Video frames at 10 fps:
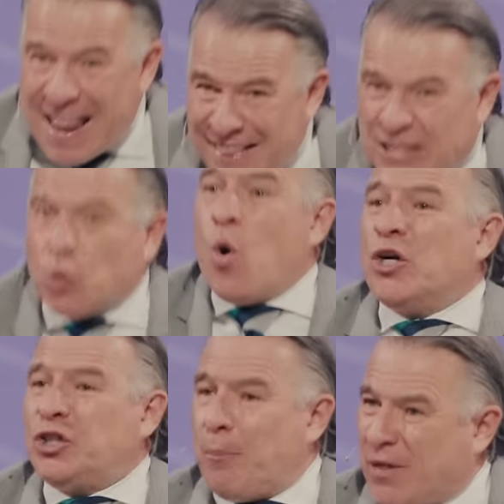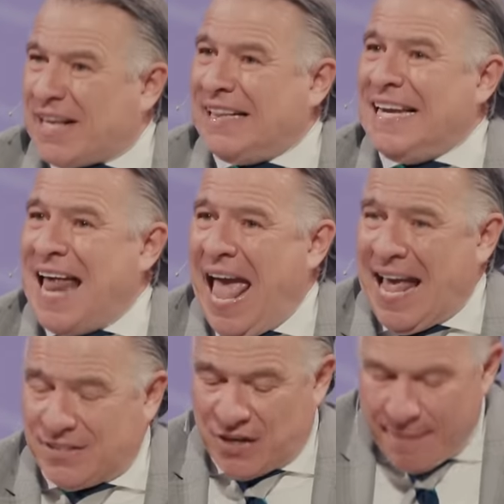and let's worship with clean
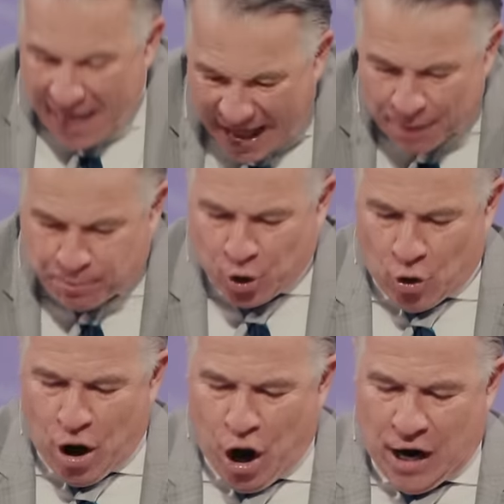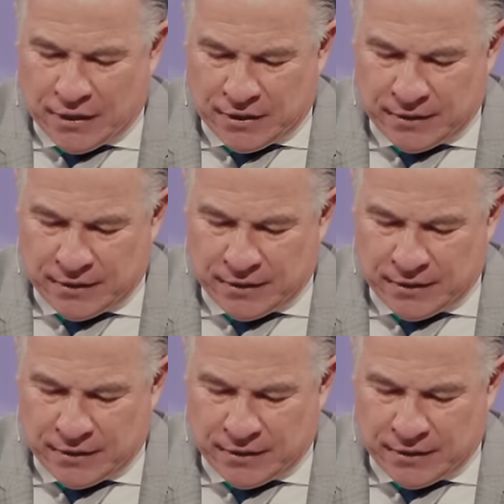hands and a pure heart.